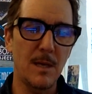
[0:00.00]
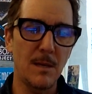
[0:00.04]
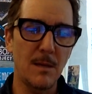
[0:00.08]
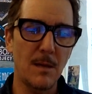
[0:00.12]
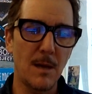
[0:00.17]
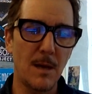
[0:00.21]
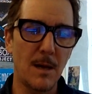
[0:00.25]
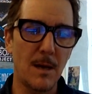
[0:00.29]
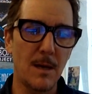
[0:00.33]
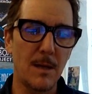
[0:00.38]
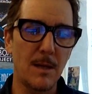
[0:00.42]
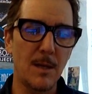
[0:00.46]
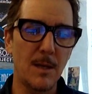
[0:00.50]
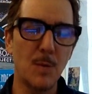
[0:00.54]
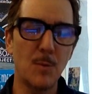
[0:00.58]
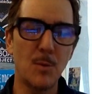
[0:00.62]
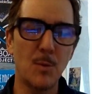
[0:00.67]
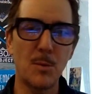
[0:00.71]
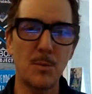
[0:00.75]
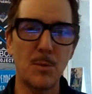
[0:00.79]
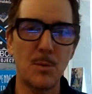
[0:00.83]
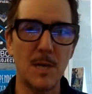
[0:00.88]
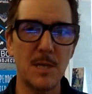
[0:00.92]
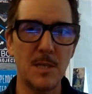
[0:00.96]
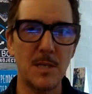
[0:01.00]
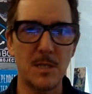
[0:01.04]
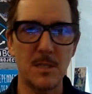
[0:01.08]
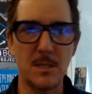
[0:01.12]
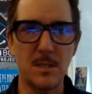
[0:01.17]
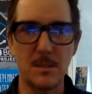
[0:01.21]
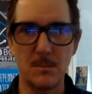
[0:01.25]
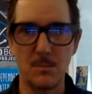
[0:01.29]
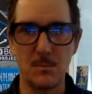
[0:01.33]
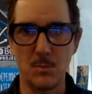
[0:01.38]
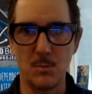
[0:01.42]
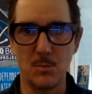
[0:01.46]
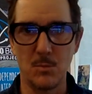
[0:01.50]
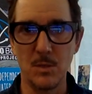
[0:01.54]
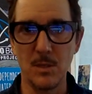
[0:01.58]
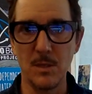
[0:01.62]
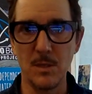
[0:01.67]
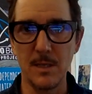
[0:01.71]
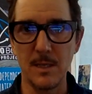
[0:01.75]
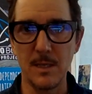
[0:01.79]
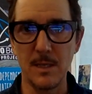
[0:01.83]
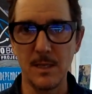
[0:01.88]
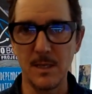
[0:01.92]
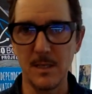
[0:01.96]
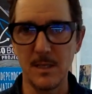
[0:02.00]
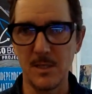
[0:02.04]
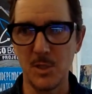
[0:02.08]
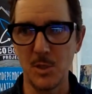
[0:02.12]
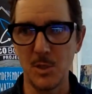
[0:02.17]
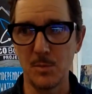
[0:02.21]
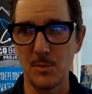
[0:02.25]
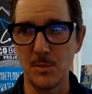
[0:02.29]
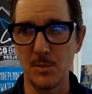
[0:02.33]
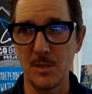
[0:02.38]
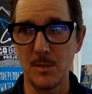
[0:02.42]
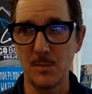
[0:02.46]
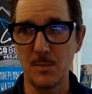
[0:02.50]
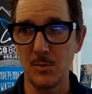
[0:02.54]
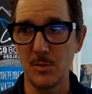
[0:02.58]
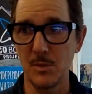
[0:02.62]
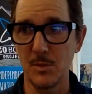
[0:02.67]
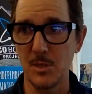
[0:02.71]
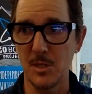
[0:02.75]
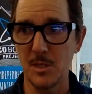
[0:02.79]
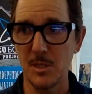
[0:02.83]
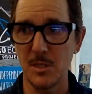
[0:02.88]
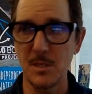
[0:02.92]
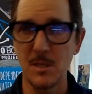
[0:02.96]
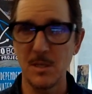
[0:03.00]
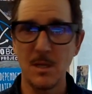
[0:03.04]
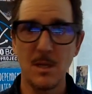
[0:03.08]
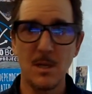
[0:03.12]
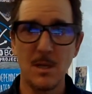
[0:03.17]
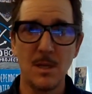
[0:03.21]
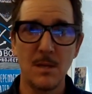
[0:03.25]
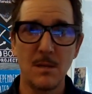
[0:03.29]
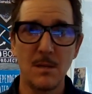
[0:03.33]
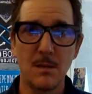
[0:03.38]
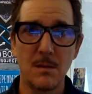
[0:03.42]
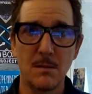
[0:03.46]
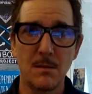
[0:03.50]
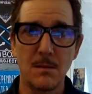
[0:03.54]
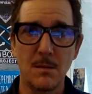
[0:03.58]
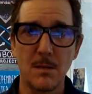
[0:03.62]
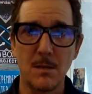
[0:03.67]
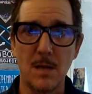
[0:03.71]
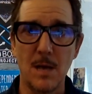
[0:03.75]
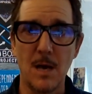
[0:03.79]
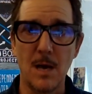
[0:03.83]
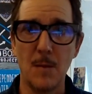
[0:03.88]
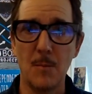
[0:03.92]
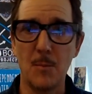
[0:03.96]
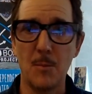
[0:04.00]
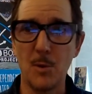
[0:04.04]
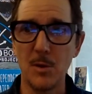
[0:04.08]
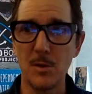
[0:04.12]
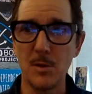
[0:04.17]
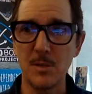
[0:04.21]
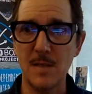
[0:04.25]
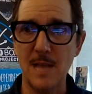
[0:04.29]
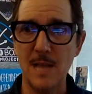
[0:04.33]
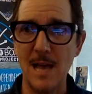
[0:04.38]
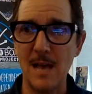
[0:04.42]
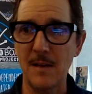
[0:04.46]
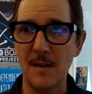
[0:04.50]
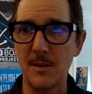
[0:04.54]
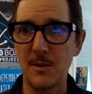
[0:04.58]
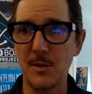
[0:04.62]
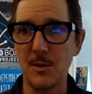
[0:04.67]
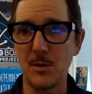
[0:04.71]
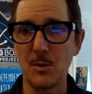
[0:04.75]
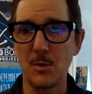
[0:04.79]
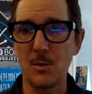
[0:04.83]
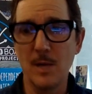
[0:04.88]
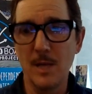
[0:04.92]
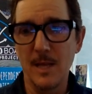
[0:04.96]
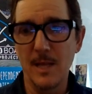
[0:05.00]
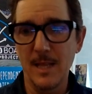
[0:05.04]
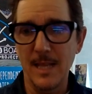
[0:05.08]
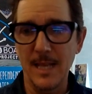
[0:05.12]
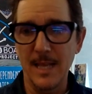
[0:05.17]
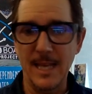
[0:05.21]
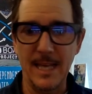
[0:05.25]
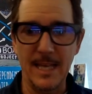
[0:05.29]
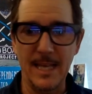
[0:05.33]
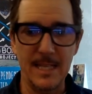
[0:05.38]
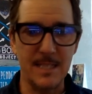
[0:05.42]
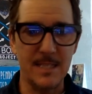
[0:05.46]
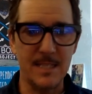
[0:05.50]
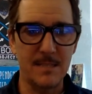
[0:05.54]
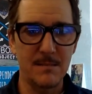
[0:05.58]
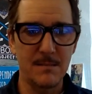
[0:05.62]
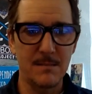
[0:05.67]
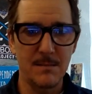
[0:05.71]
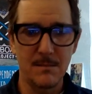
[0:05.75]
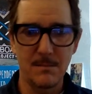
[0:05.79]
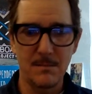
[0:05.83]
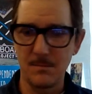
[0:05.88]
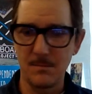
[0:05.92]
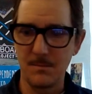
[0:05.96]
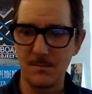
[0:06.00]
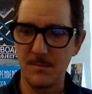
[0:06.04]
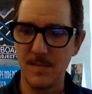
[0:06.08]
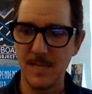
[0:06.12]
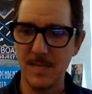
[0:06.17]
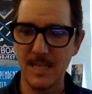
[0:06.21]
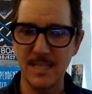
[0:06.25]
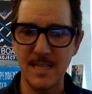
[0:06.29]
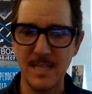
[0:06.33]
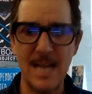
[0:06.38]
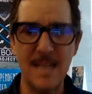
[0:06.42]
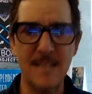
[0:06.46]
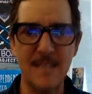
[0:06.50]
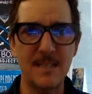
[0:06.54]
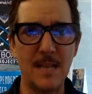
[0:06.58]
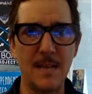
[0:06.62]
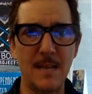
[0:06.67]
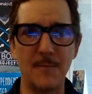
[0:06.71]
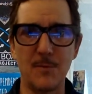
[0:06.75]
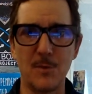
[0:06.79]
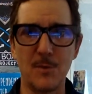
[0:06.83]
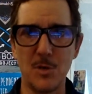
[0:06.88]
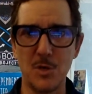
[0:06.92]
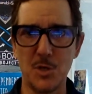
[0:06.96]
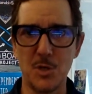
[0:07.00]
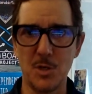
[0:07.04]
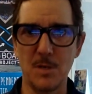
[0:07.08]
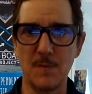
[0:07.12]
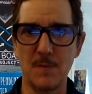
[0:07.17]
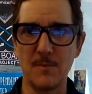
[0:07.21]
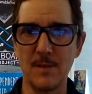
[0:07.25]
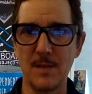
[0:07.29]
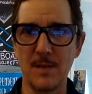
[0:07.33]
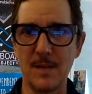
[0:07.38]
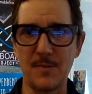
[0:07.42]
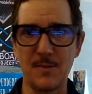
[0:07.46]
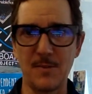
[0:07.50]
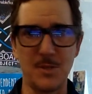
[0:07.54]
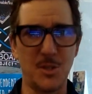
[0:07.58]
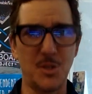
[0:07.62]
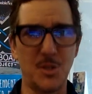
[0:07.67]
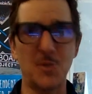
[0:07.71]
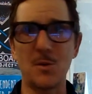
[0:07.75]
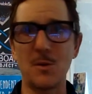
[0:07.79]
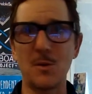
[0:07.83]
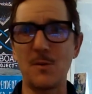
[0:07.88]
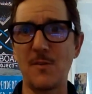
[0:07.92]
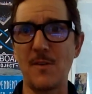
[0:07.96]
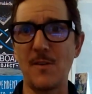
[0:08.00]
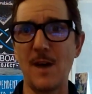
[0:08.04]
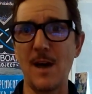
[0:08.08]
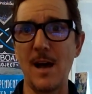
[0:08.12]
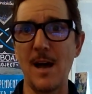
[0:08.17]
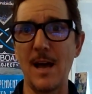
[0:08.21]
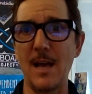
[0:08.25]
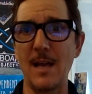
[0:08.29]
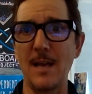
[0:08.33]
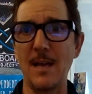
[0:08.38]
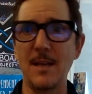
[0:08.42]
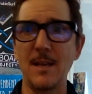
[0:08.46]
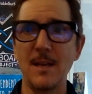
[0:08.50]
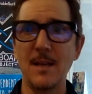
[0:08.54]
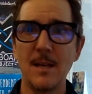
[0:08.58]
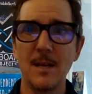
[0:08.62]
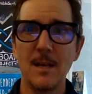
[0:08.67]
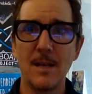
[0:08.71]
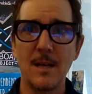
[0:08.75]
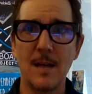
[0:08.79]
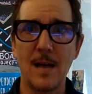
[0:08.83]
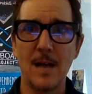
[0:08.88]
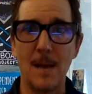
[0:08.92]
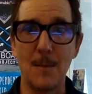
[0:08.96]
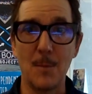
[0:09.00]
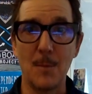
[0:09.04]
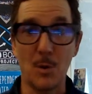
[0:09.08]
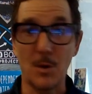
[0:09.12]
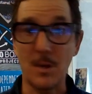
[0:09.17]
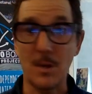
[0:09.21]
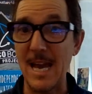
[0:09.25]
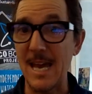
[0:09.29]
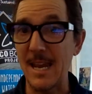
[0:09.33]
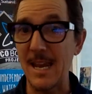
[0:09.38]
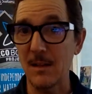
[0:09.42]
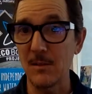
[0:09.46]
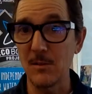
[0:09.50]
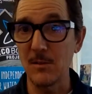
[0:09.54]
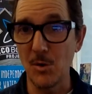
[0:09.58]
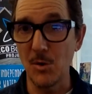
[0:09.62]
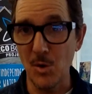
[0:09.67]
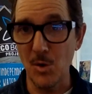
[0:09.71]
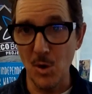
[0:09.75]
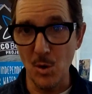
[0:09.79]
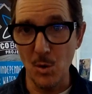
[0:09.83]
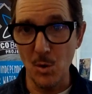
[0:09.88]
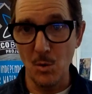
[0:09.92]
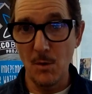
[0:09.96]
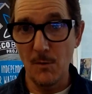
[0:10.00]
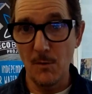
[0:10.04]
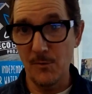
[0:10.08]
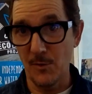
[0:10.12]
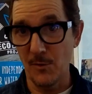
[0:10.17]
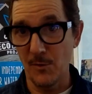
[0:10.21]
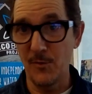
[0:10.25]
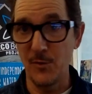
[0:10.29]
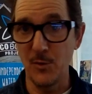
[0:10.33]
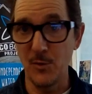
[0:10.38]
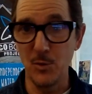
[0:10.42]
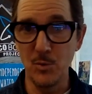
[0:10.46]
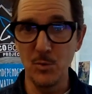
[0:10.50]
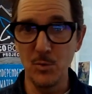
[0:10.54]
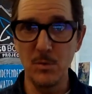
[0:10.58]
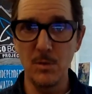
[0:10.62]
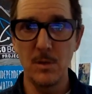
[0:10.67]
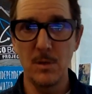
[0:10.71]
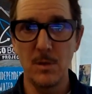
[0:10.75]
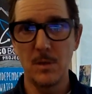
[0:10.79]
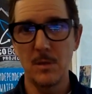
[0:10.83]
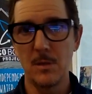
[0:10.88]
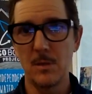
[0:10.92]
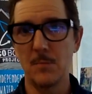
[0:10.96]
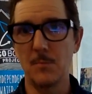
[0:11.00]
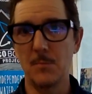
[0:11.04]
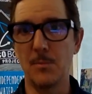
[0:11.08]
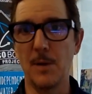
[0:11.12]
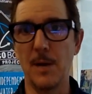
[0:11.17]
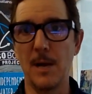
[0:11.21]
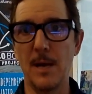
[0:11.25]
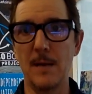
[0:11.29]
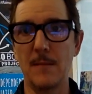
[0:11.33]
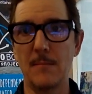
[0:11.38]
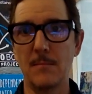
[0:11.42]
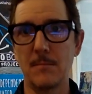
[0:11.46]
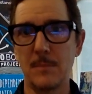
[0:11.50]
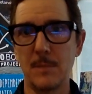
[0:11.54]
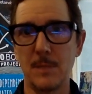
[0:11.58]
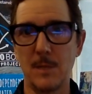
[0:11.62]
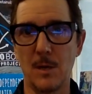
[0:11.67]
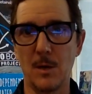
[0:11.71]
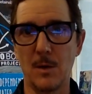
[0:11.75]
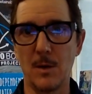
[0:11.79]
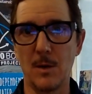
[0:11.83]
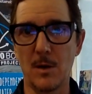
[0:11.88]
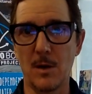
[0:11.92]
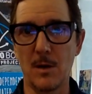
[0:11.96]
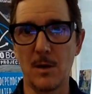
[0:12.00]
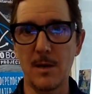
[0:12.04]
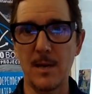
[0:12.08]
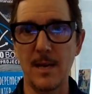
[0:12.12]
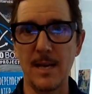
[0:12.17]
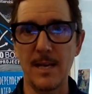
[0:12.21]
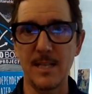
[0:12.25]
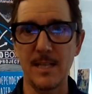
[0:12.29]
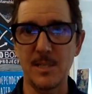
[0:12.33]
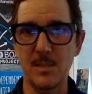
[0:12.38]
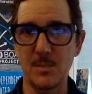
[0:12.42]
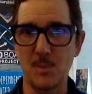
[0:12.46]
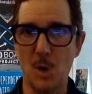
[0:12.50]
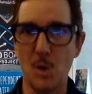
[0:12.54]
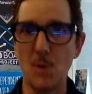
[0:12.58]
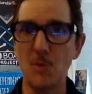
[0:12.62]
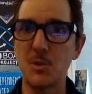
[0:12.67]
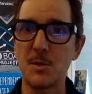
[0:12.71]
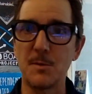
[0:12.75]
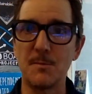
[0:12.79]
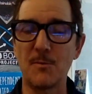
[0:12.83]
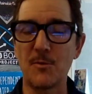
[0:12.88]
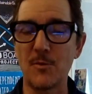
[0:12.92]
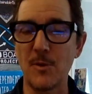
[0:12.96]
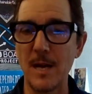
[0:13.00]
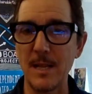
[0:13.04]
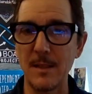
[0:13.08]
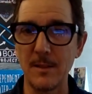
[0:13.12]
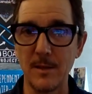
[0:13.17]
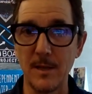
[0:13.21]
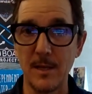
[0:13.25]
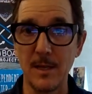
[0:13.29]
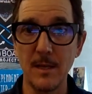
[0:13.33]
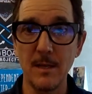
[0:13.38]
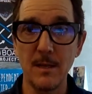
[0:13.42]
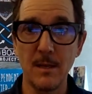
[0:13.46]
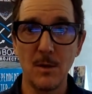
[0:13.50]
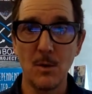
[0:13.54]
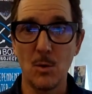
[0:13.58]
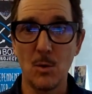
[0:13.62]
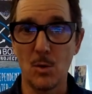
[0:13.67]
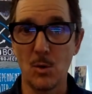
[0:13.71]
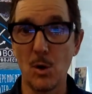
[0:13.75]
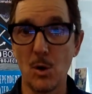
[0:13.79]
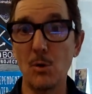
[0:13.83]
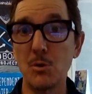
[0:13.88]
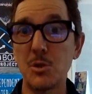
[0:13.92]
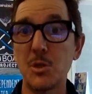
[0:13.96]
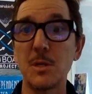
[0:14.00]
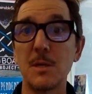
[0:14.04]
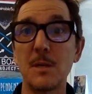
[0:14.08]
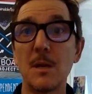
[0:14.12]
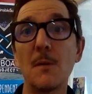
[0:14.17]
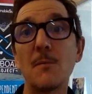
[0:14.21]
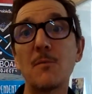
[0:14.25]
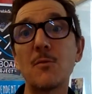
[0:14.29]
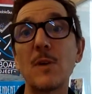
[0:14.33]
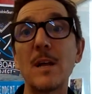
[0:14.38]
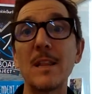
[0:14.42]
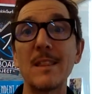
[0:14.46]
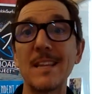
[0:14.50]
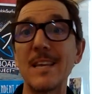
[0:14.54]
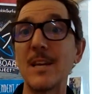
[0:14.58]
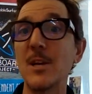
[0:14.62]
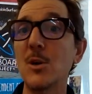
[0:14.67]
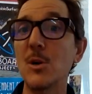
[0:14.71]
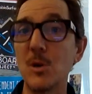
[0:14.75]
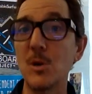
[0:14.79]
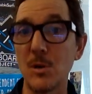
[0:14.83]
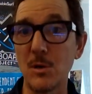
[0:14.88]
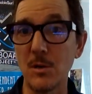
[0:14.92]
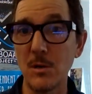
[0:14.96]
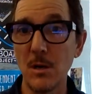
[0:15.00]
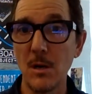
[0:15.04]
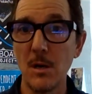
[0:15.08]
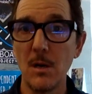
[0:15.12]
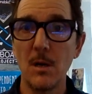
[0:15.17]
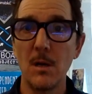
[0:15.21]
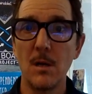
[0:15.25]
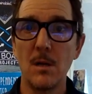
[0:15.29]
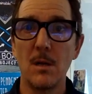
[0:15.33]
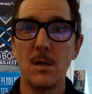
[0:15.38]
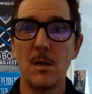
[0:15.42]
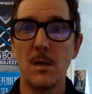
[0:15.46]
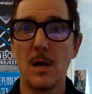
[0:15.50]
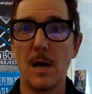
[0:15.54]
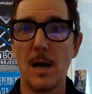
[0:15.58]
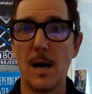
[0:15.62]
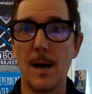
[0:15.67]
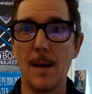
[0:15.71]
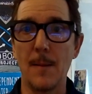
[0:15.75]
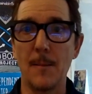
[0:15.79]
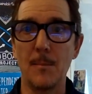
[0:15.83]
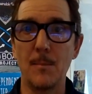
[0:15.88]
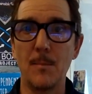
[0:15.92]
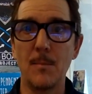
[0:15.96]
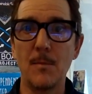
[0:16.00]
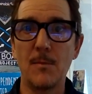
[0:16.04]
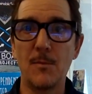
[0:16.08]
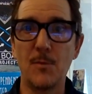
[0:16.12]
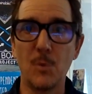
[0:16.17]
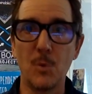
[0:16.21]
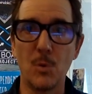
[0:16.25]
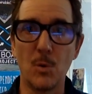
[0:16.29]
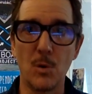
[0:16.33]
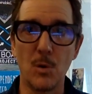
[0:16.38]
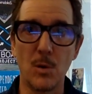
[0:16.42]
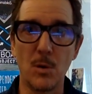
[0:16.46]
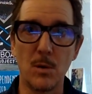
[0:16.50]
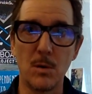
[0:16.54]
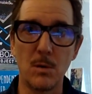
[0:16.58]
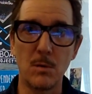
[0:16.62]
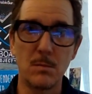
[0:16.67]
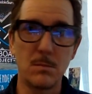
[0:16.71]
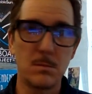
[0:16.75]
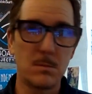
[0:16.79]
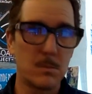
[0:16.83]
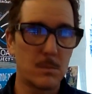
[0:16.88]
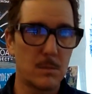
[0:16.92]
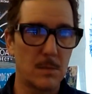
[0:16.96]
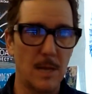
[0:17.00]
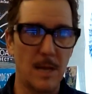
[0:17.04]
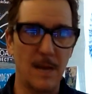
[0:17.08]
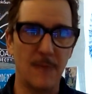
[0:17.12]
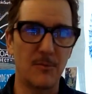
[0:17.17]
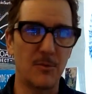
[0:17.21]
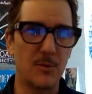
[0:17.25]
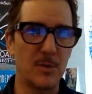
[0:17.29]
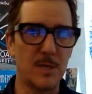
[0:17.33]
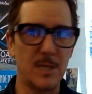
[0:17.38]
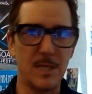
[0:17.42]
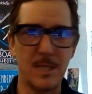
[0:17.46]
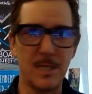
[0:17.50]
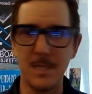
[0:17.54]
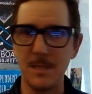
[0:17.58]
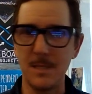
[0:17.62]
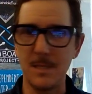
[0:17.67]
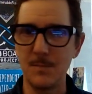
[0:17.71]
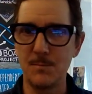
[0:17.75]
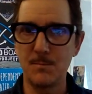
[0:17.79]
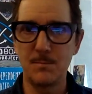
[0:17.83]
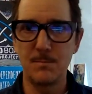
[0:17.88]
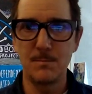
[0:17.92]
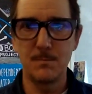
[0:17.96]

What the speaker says: Ecoboard Project really is super simple. It just boils down to, it's the exact same version of like the certified organic logo for food, but in our case, ocean friendly or ocean friendlier for every